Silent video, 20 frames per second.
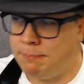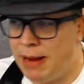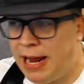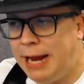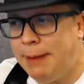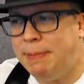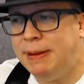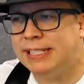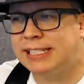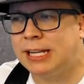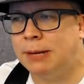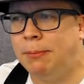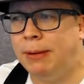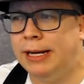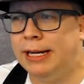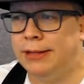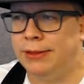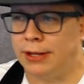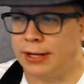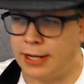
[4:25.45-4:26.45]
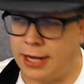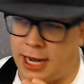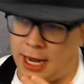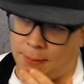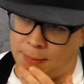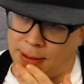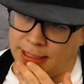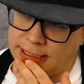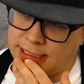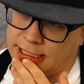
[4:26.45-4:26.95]
Maybe somebody in the
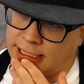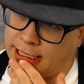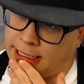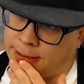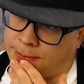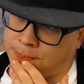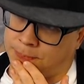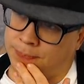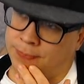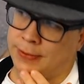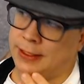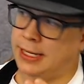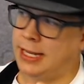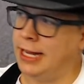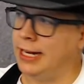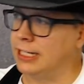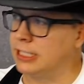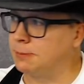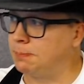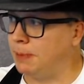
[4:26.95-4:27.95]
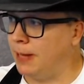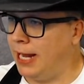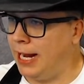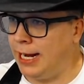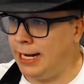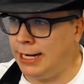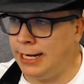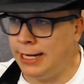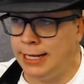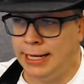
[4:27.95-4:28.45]
comments can
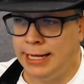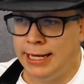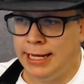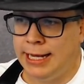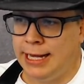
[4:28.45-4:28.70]
explain